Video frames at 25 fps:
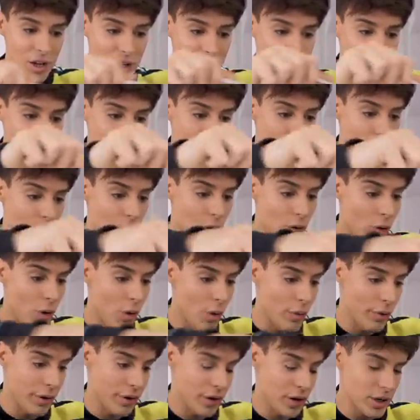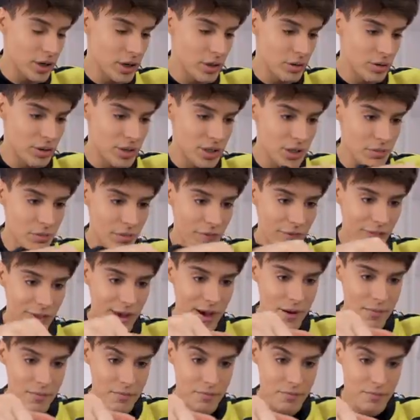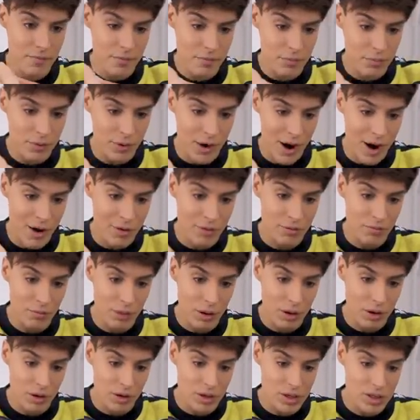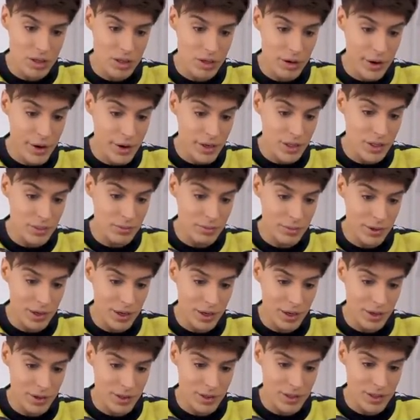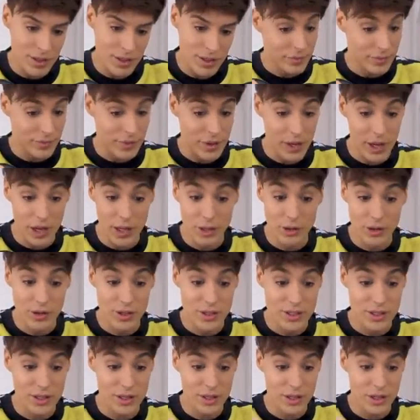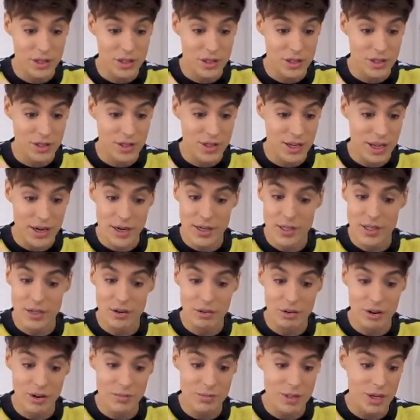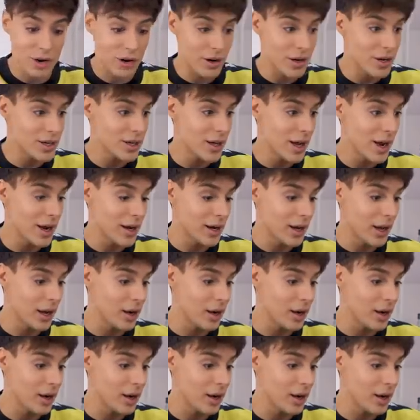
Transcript: So we're gonna use some of that brown butter sauce because it looks delicious and it screams heart attack.